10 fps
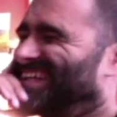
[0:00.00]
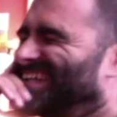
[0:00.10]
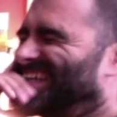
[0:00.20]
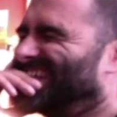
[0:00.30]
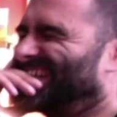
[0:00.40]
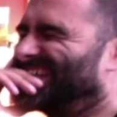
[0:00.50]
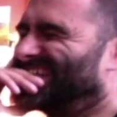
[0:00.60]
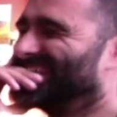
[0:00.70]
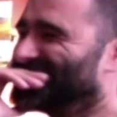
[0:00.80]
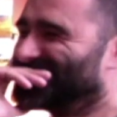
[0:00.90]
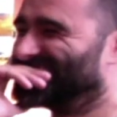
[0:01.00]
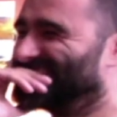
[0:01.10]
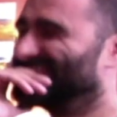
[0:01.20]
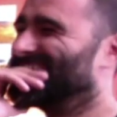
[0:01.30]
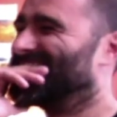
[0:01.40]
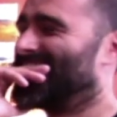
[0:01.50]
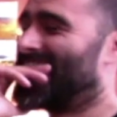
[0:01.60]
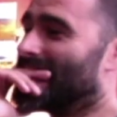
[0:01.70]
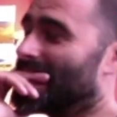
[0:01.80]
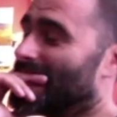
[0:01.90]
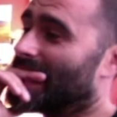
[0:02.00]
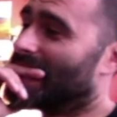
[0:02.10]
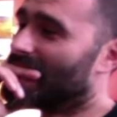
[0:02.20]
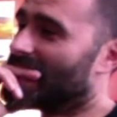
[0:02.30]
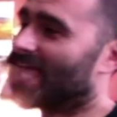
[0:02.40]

But you'd done a couple of miles.